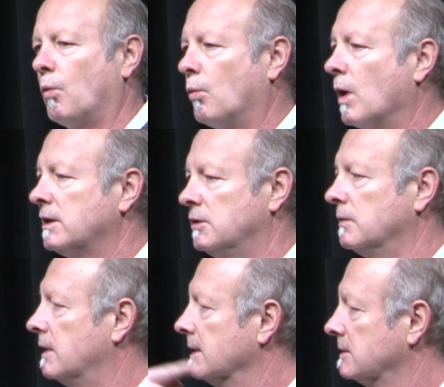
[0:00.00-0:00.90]
what
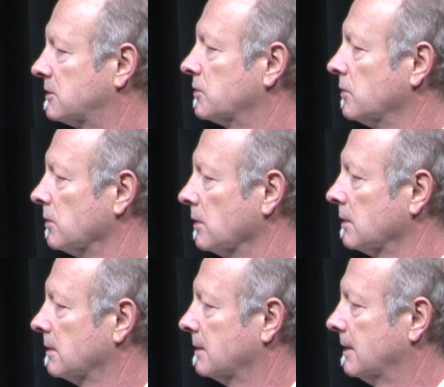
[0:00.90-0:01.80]
you then
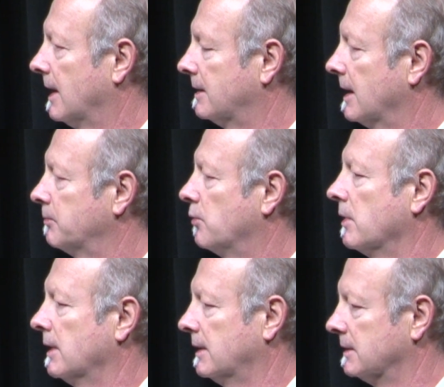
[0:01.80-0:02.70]
store at that
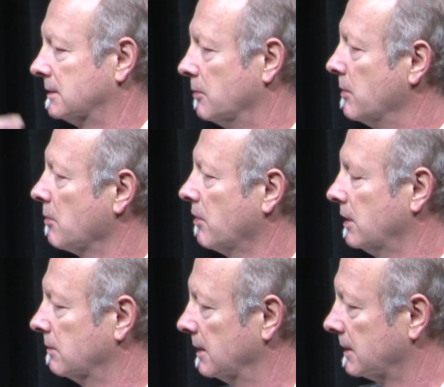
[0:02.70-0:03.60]
point is the memory
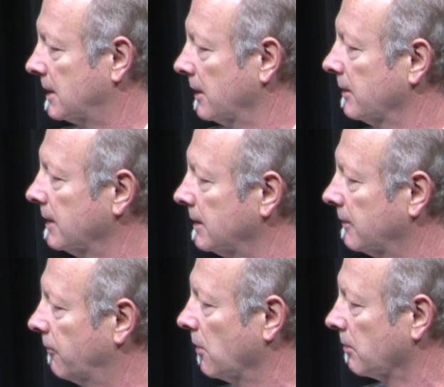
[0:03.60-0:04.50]
you then carry
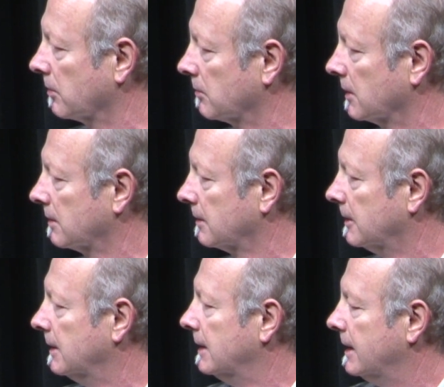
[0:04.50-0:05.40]
forward with.
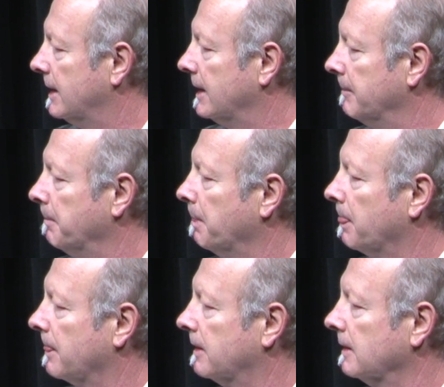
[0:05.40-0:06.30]
And
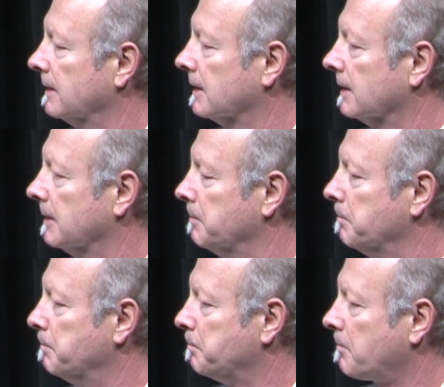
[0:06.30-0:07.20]
the
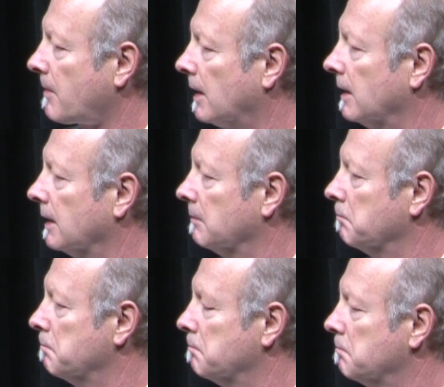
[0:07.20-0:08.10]
um,
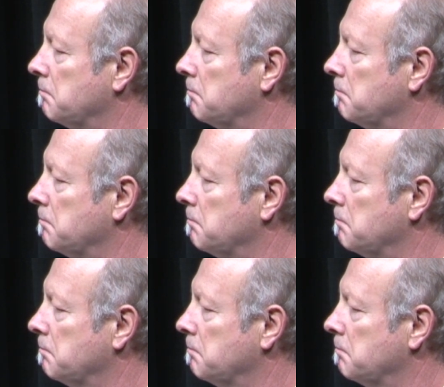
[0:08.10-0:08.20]
um,